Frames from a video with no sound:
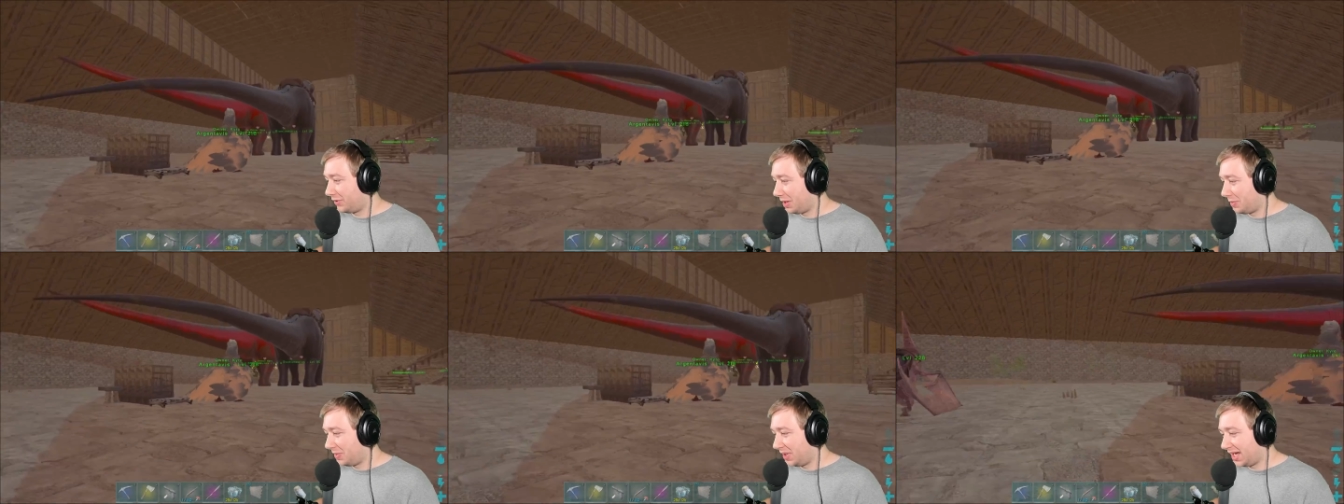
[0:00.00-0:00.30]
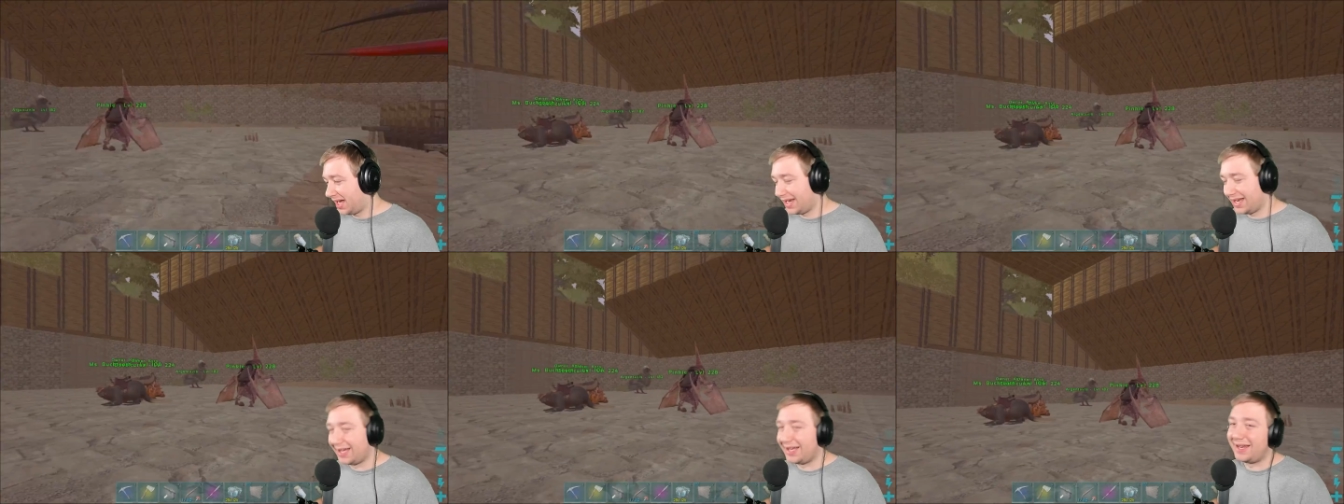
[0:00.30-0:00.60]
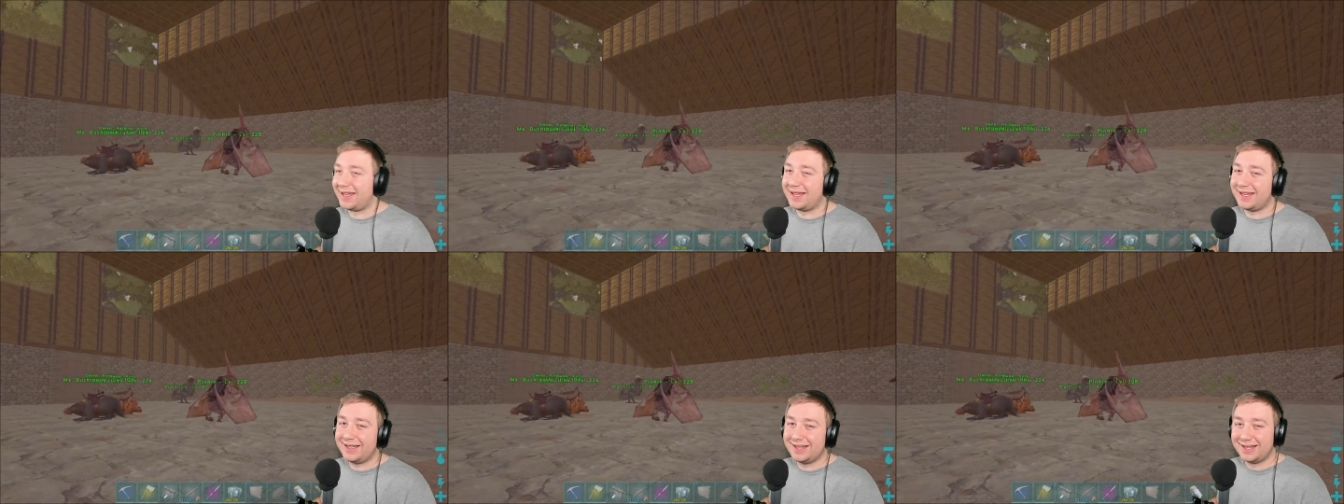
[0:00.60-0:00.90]
That'd be kind of
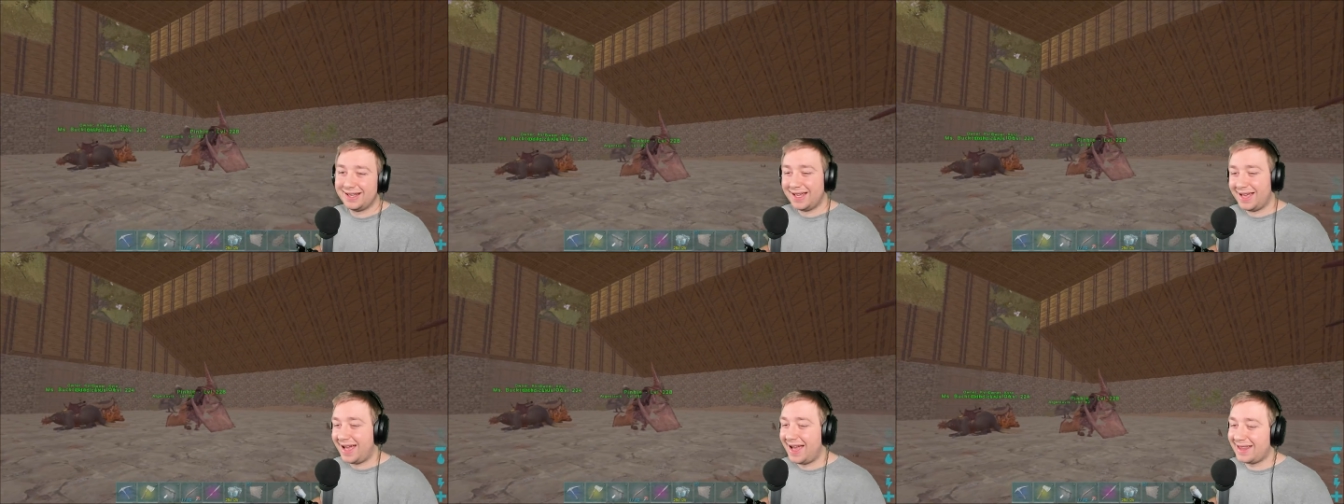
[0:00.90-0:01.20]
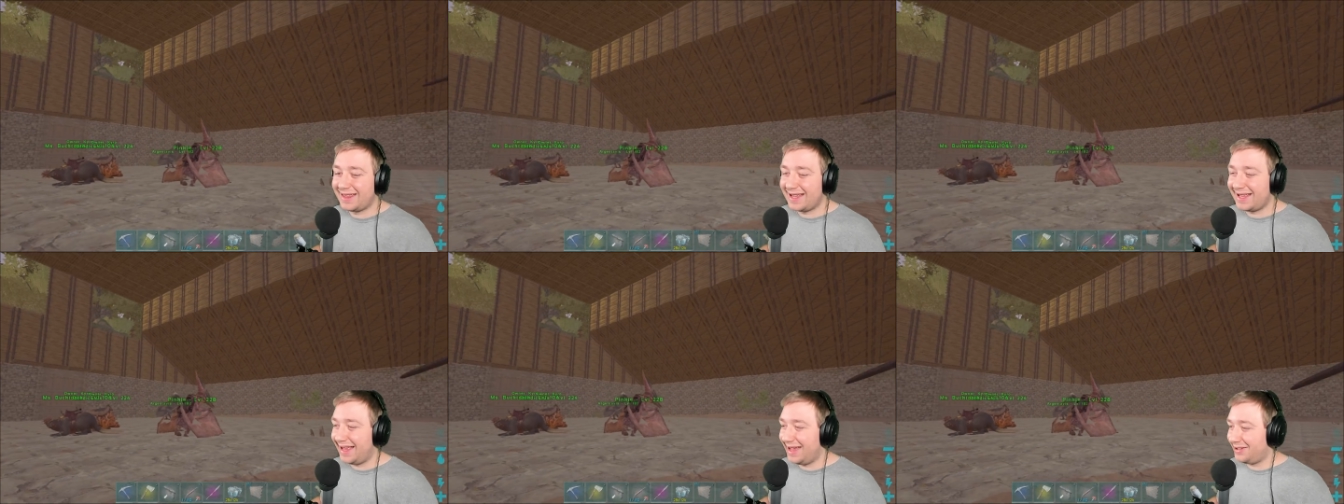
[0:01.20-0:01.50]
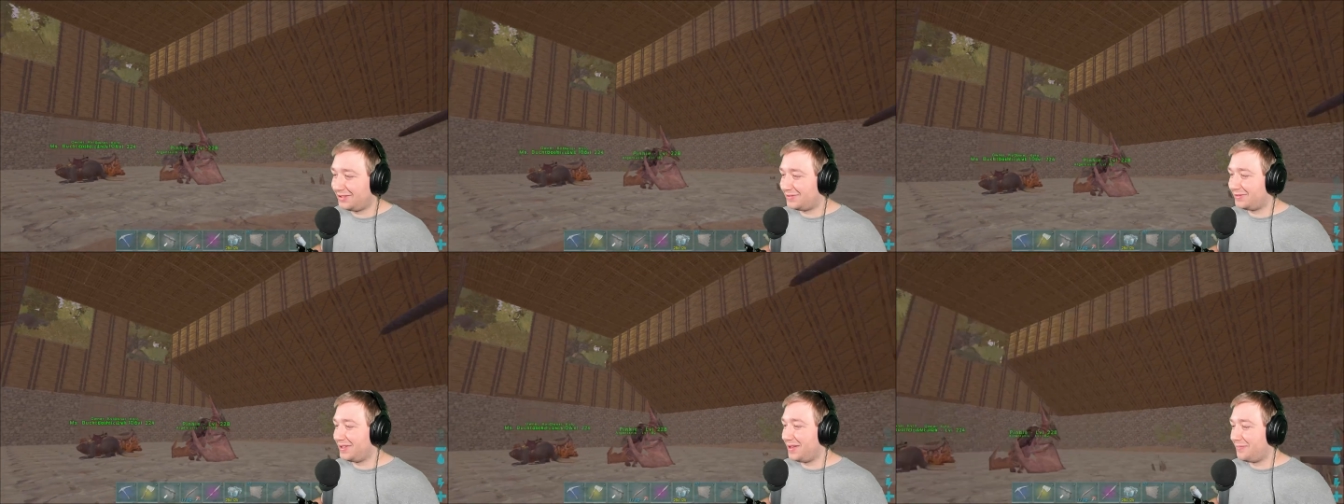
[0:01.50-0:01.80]
neat. I think
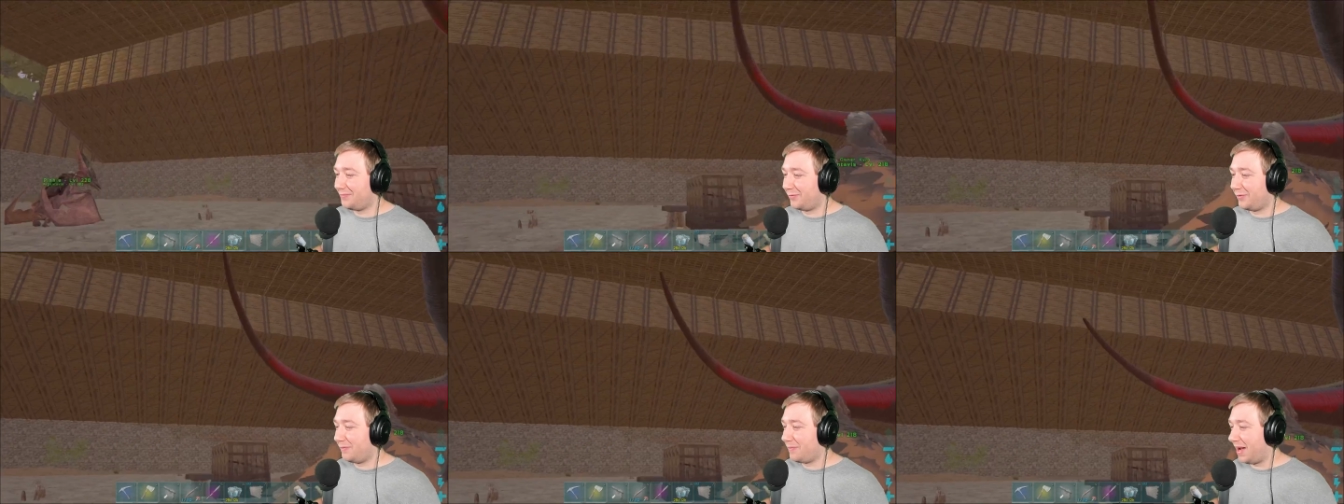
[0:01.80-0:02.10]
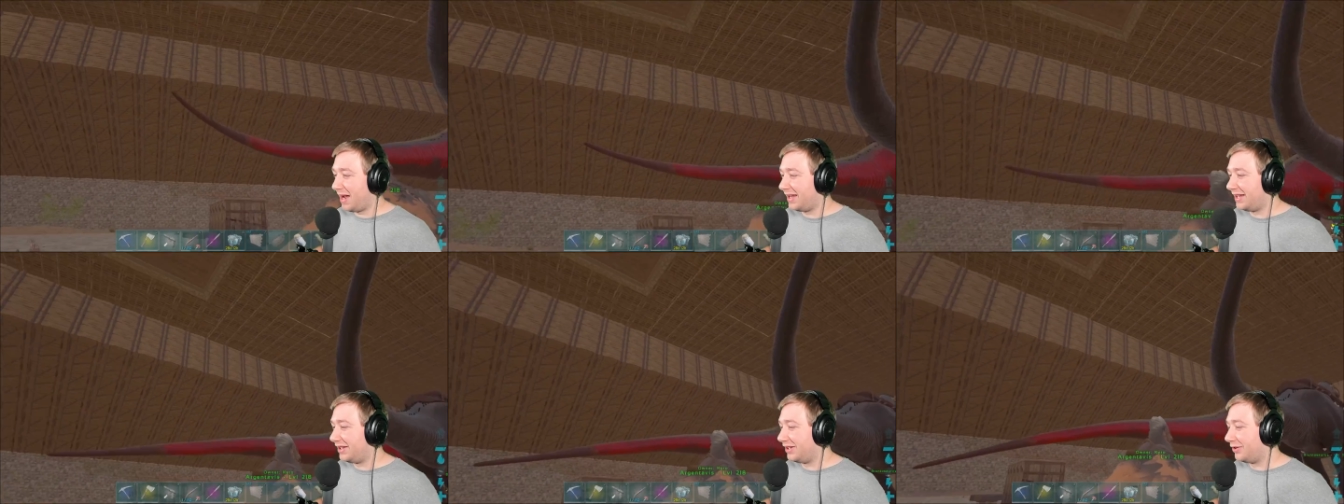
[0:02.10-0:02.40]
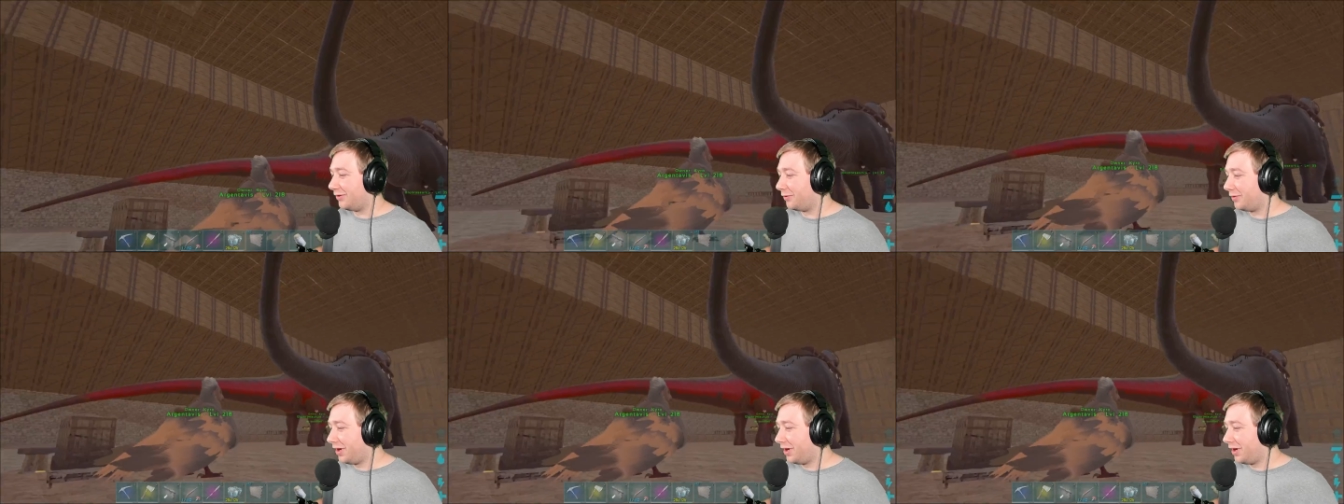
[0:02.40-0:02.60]
that's something we might do.